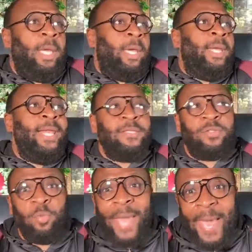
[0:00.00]
at least
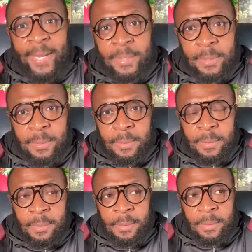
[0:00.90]
do that.
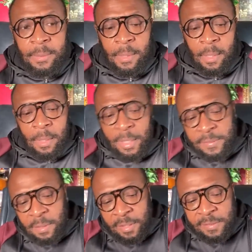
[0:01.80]

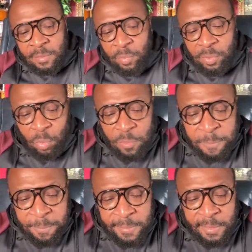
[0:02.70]
Listen, listen to what the Holy
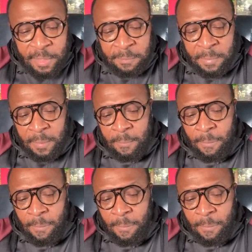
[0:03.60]
Spirit said to me.